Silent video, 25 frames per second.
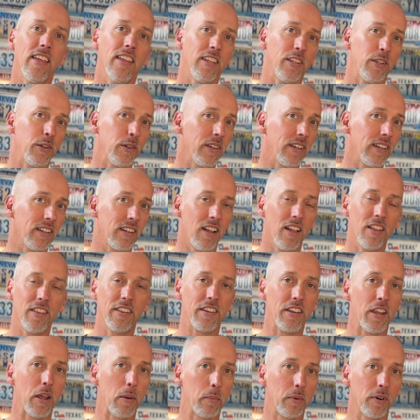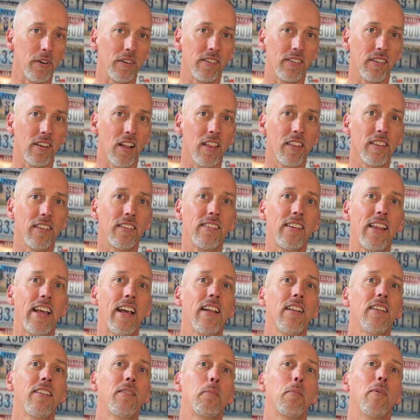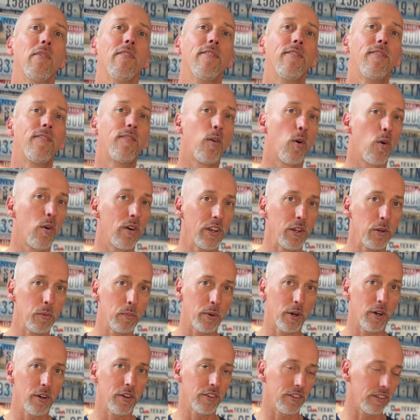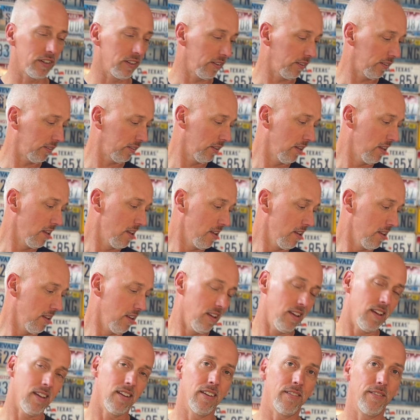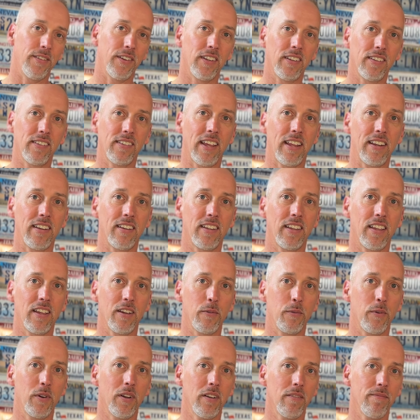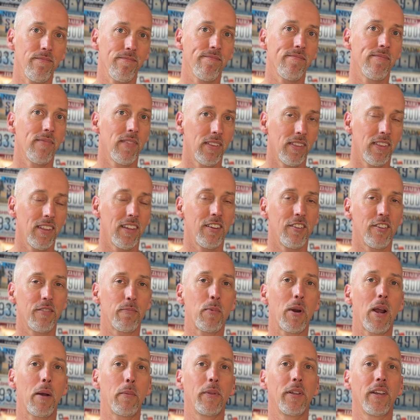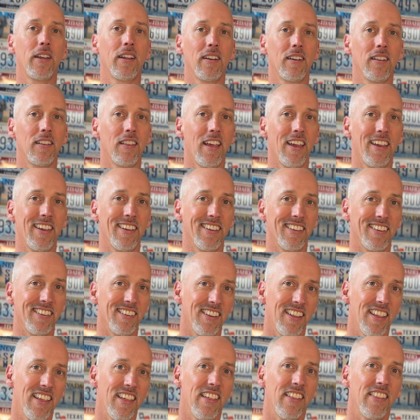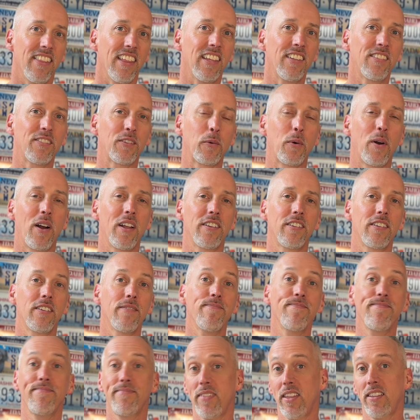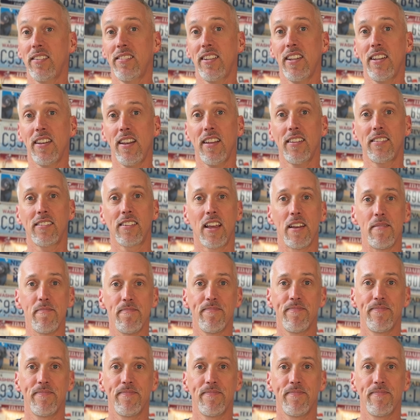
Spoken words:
You can get all the numbers and all the stats before you purchase. And if you decide to get one, I think you're probably gonna like it. Thanks for watching. See you next time.